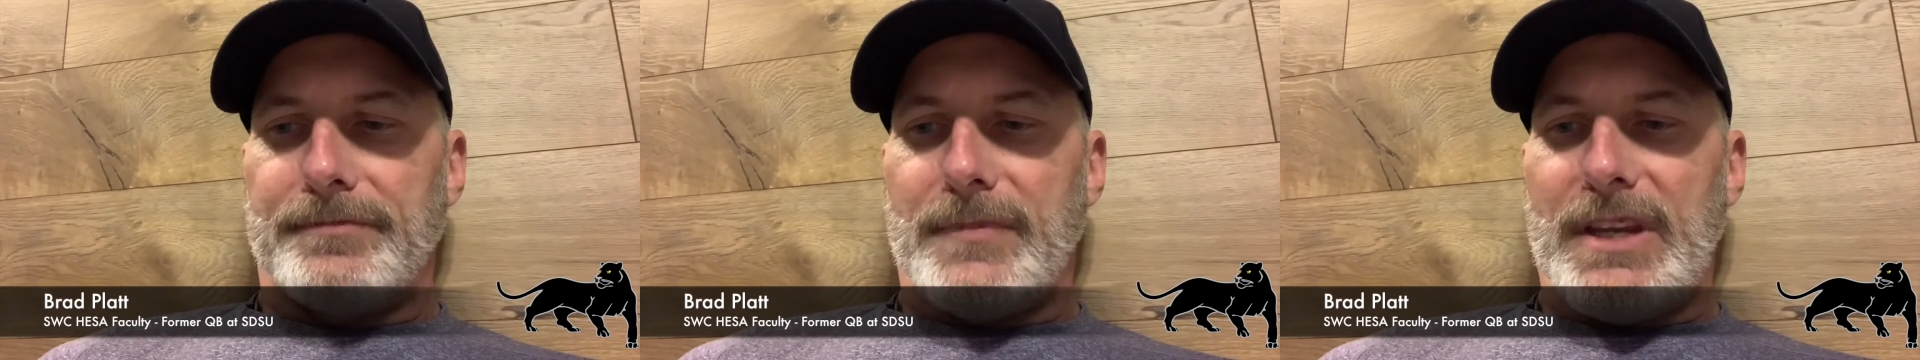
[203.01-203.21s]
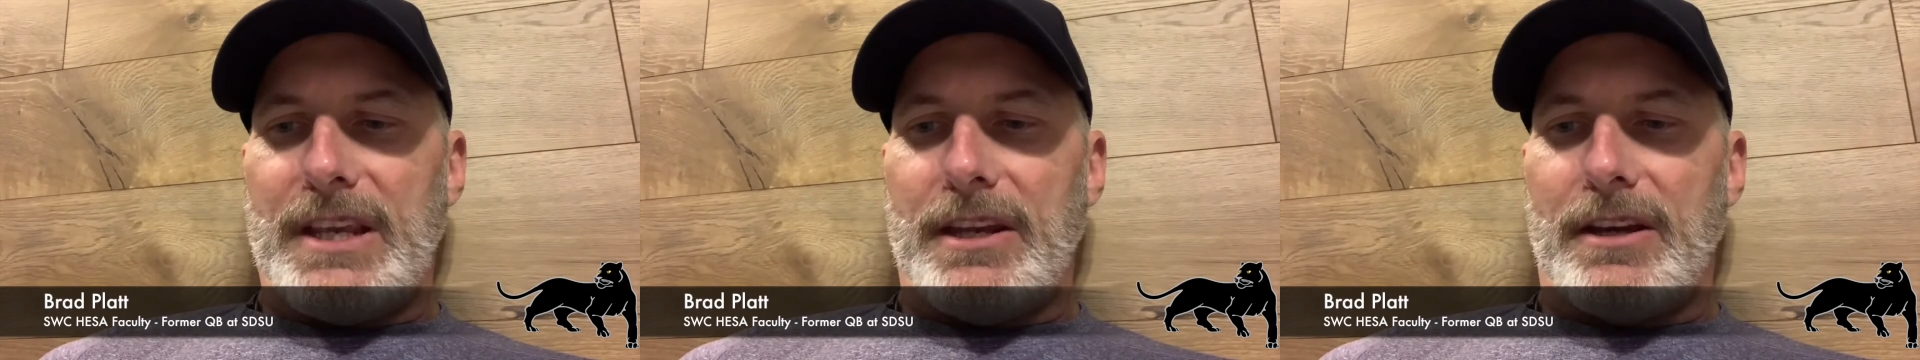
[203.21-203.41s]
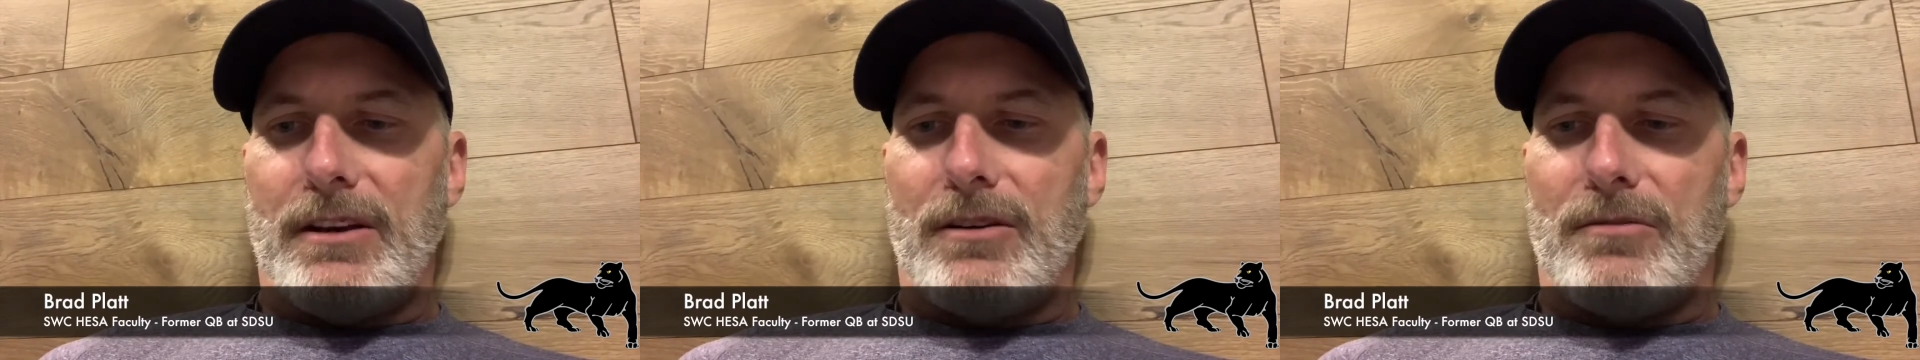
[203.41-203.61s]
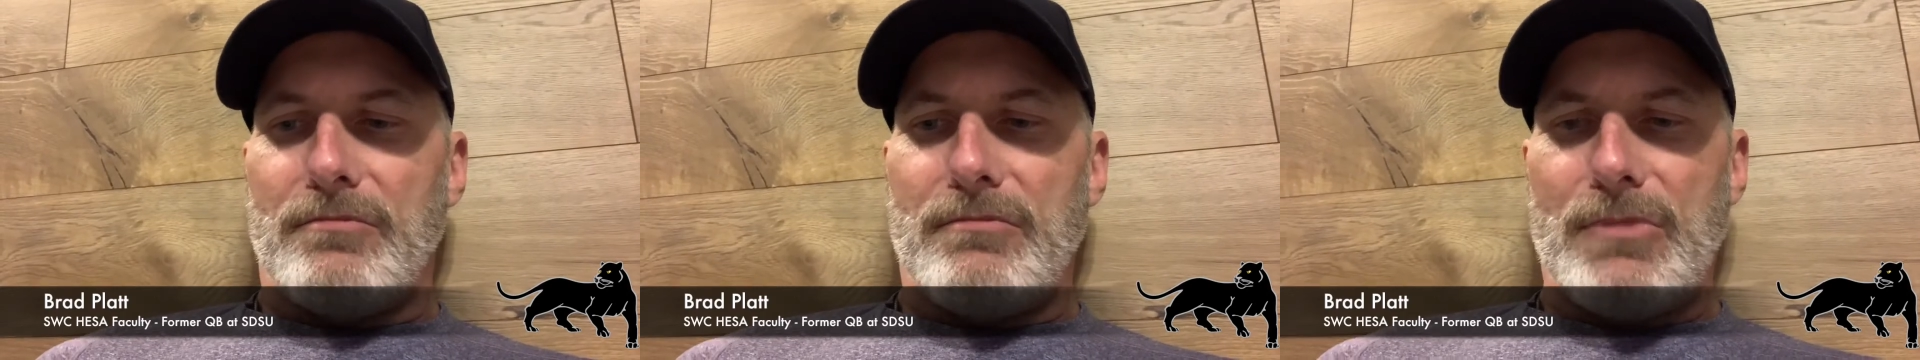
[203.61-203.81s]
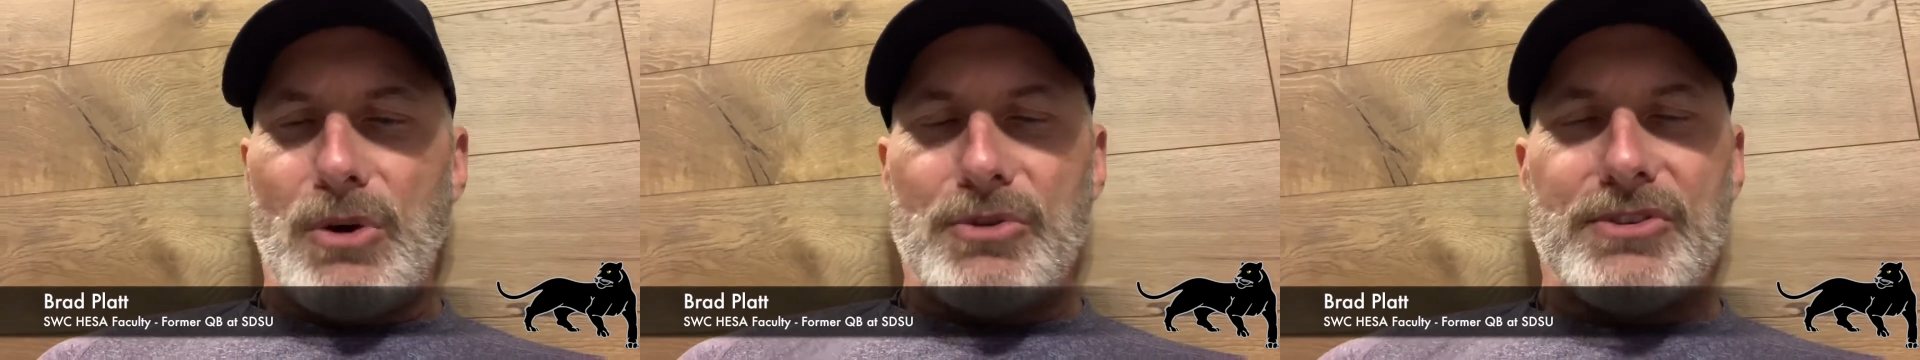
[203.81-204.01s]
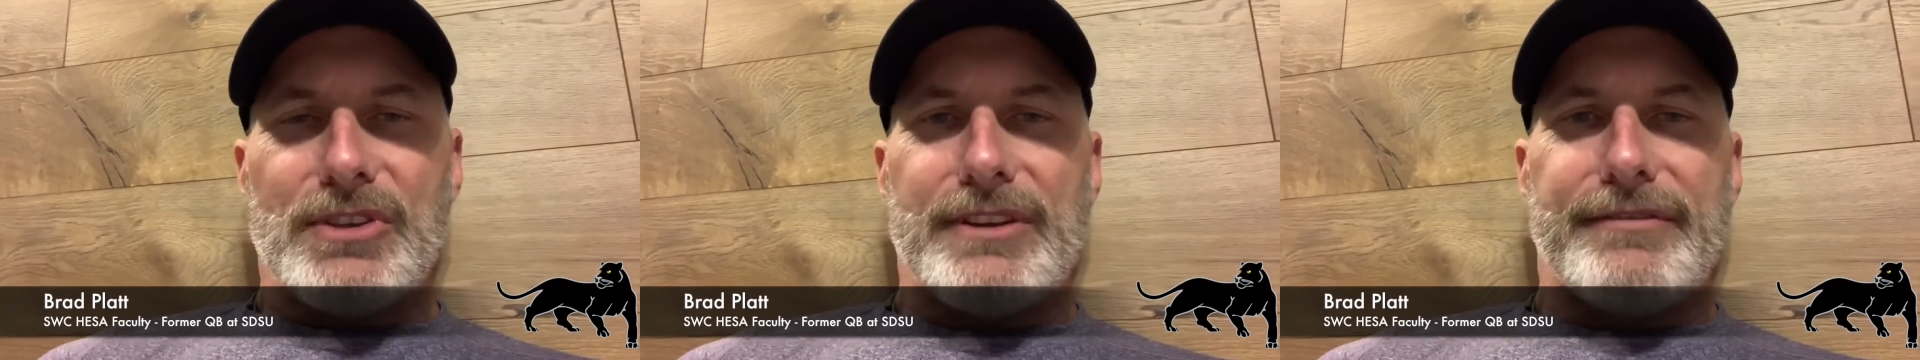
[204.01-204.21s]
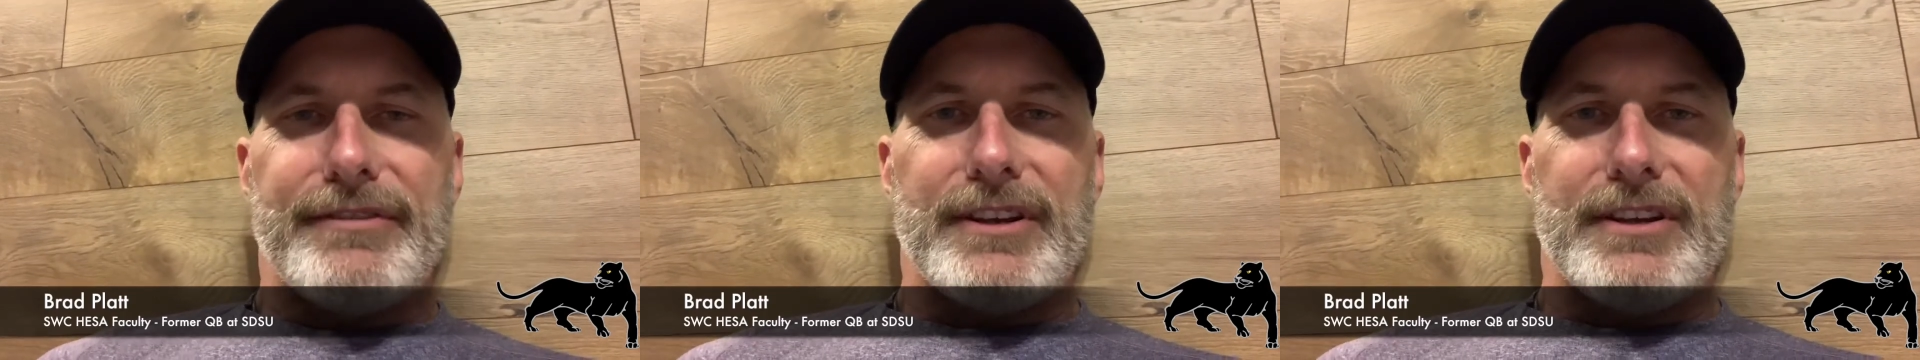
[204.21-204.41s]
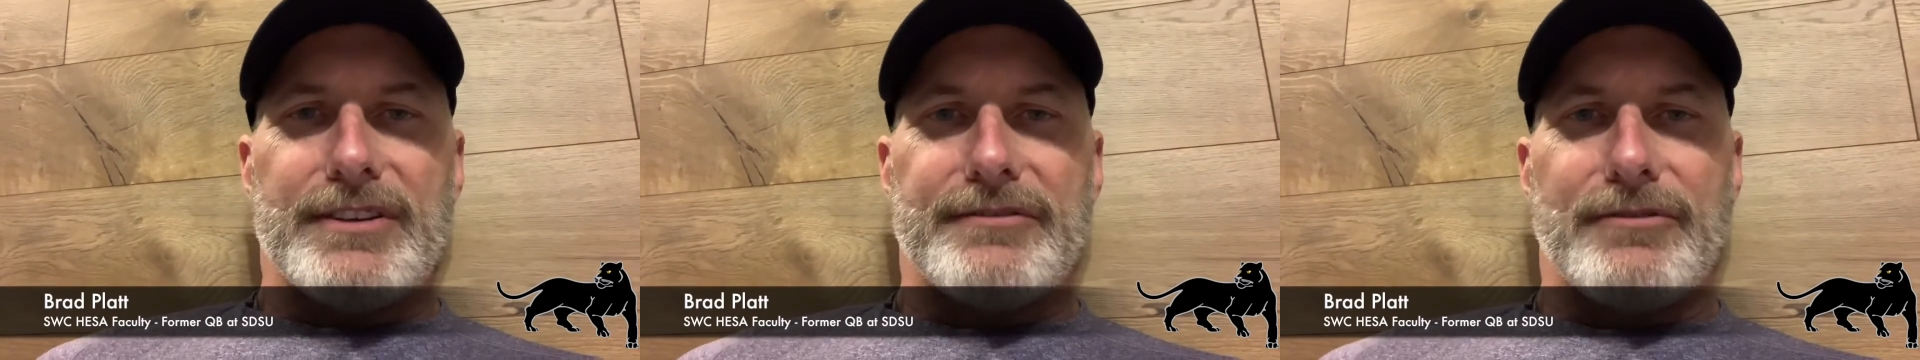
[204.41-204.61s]
you know, mostly
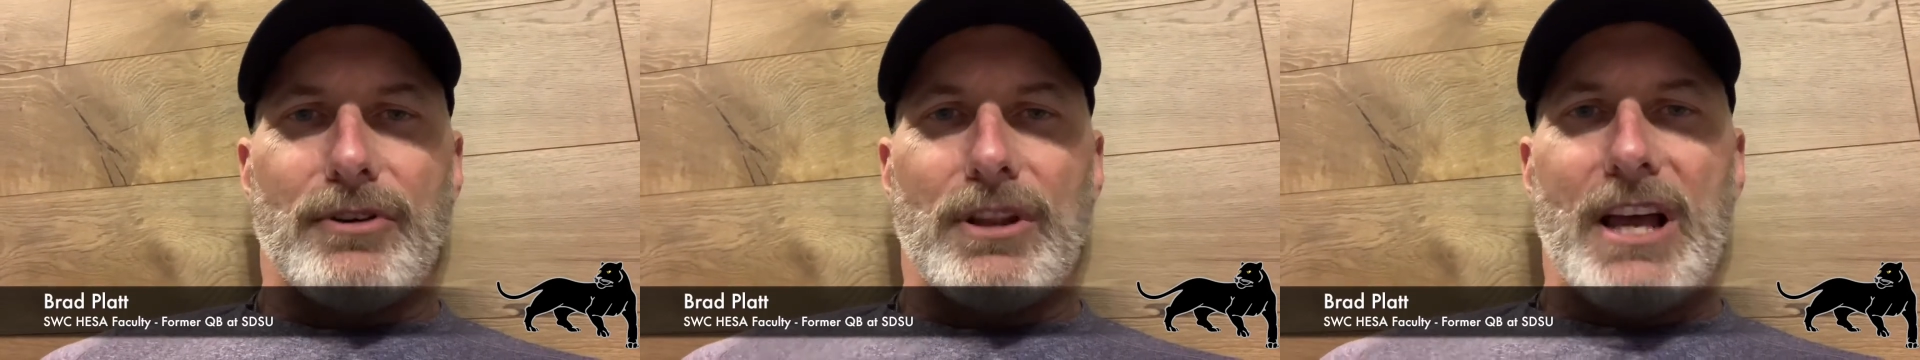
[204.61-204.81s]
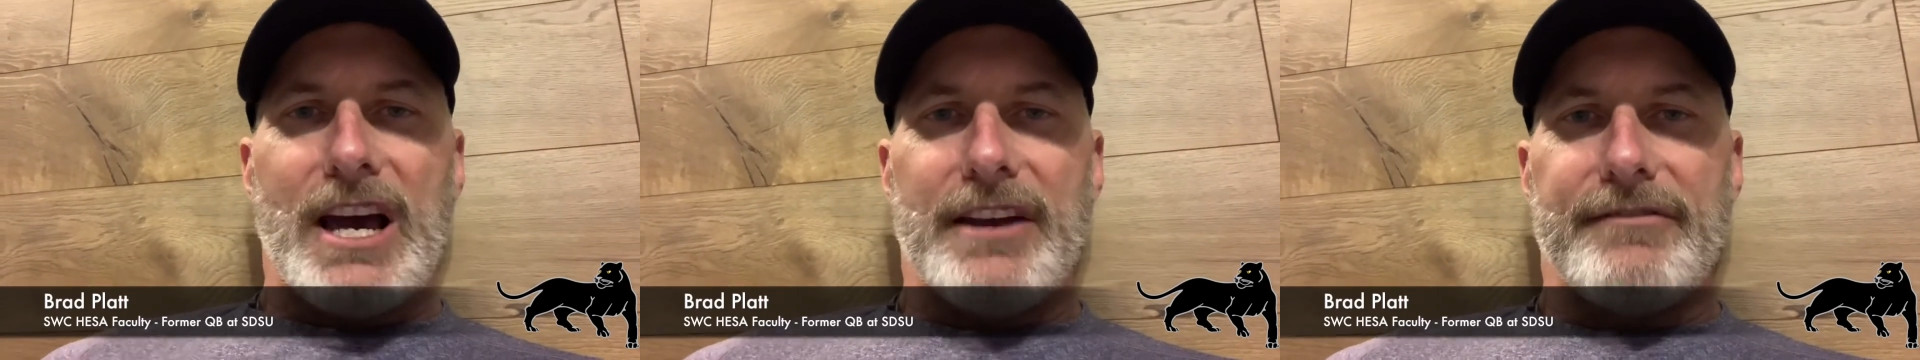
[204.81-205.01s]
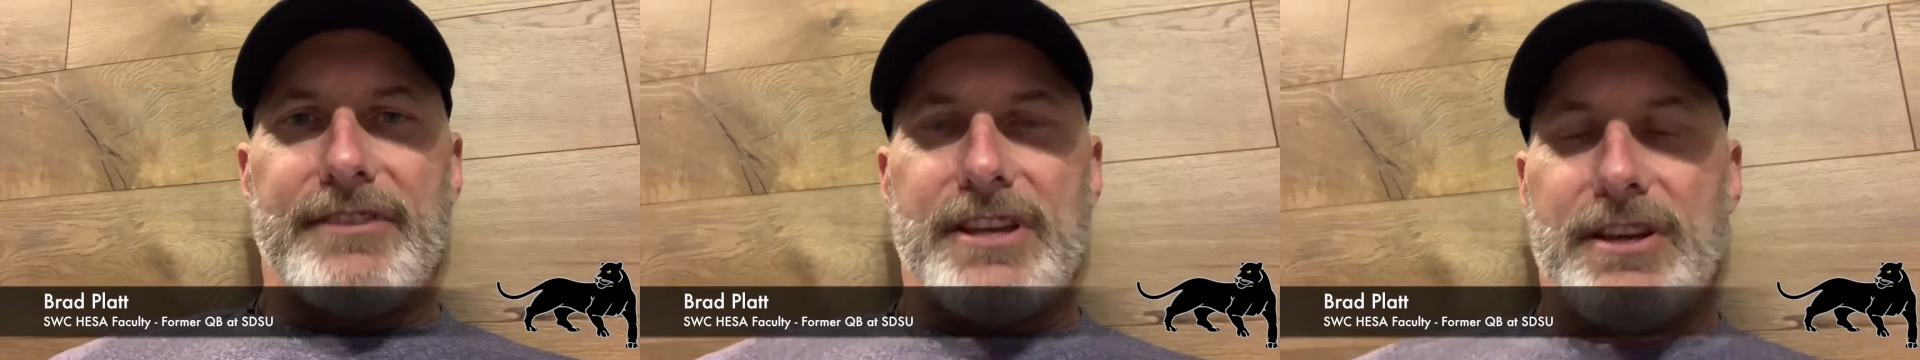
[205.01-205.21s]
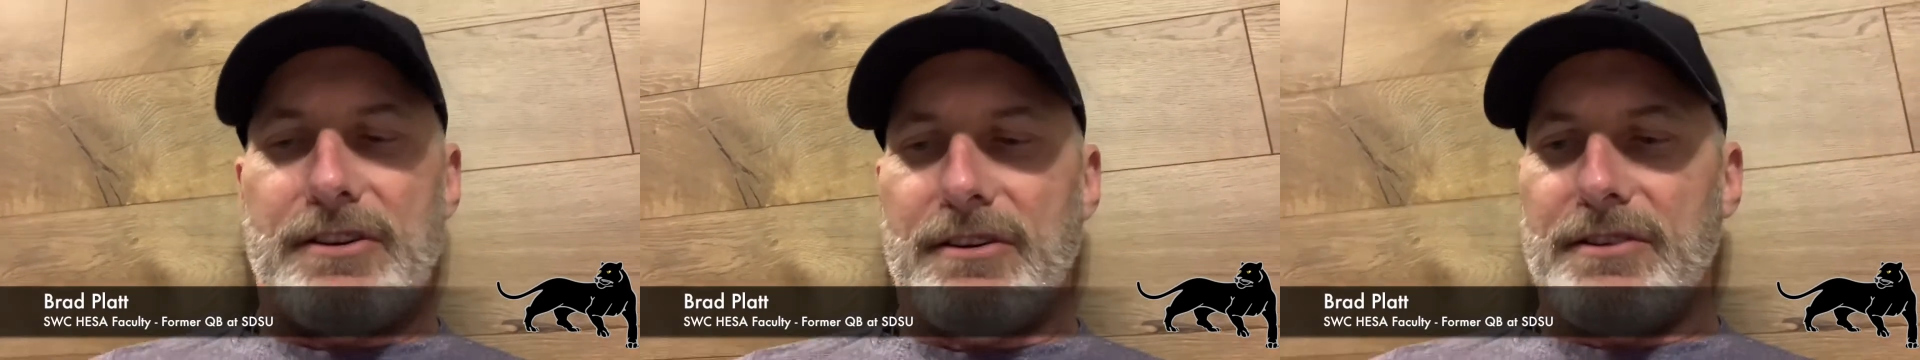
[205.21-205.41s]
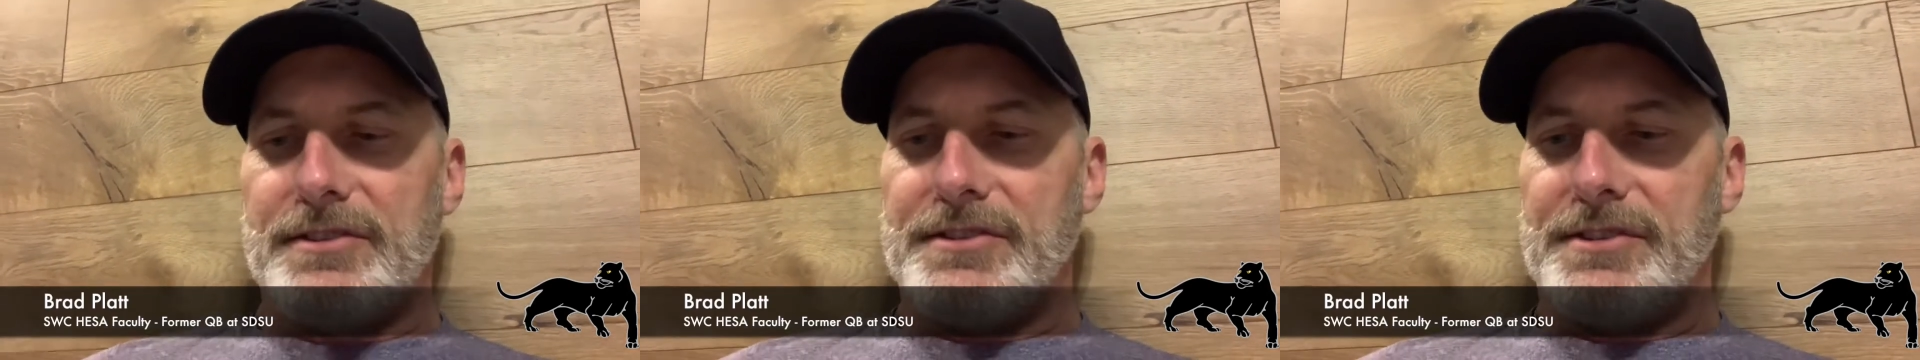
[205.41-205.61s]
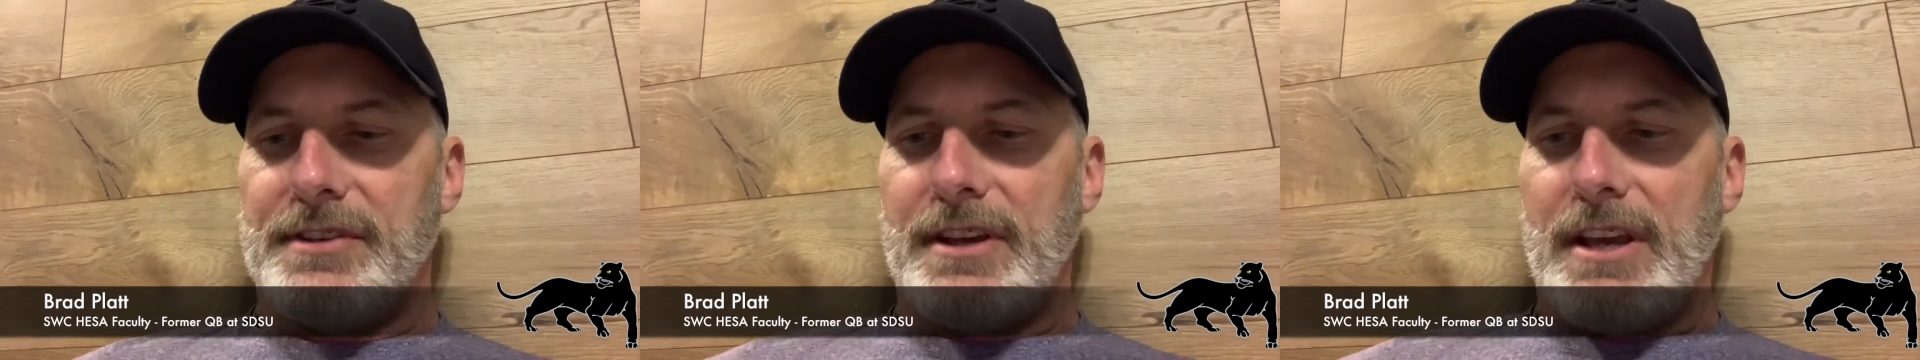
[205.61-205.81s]
fitness for a lot of years.